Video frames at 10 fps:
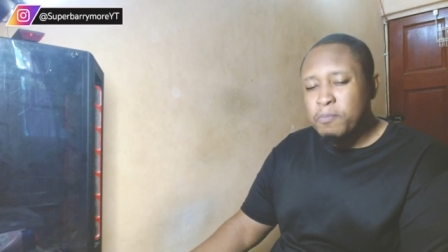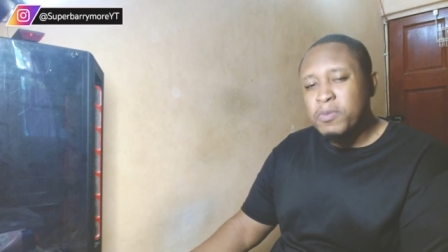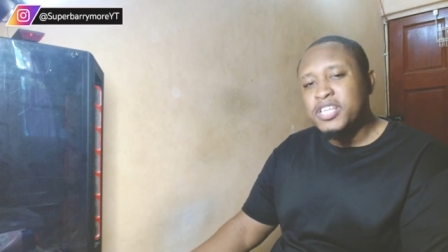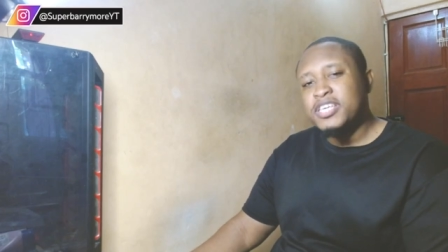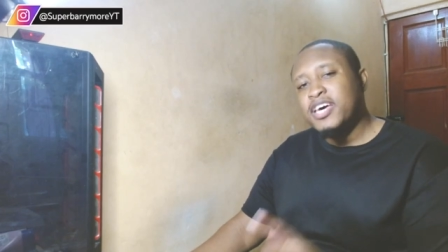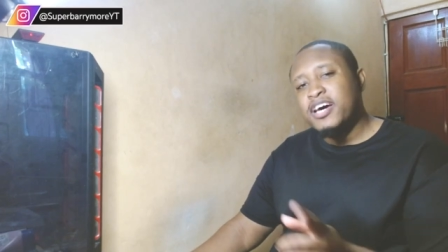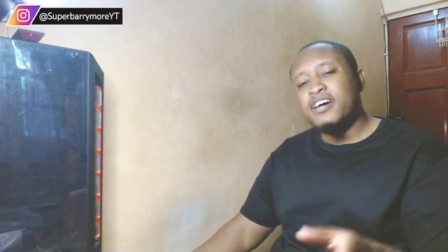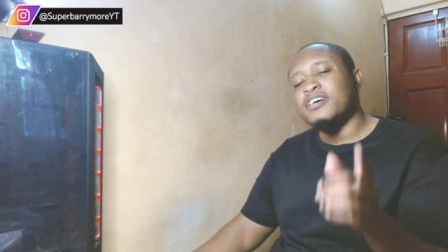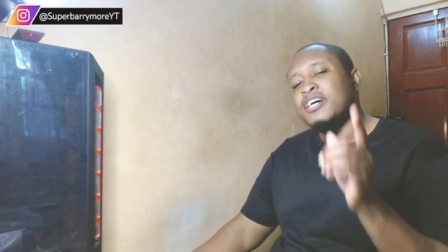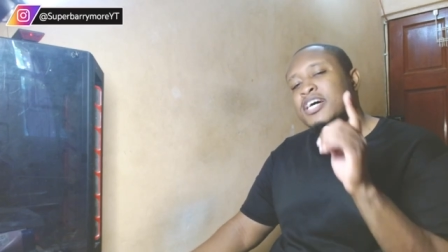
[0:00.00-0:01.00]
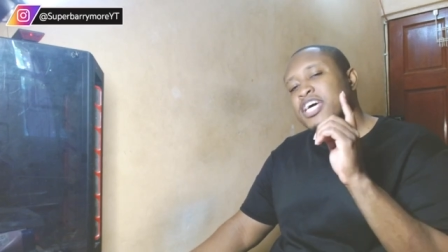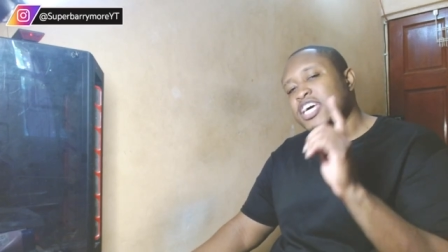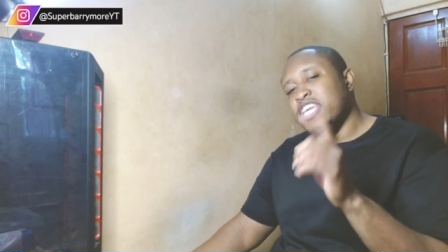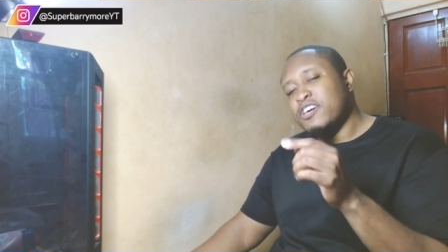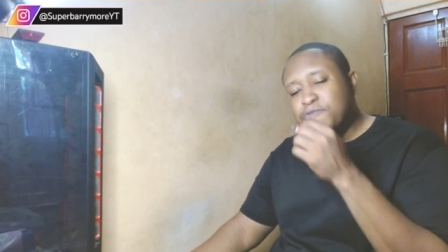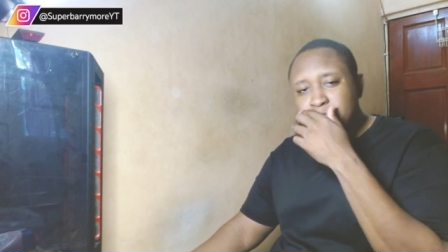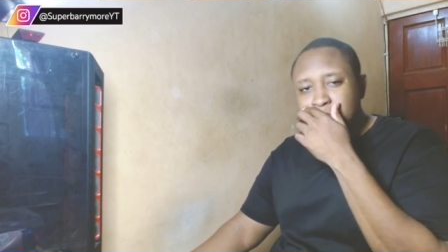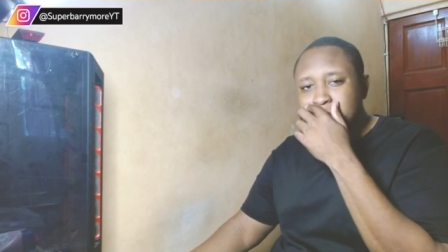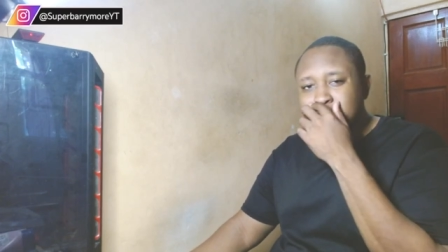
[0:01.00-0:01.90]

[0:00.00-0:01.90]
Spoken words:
But yeah, if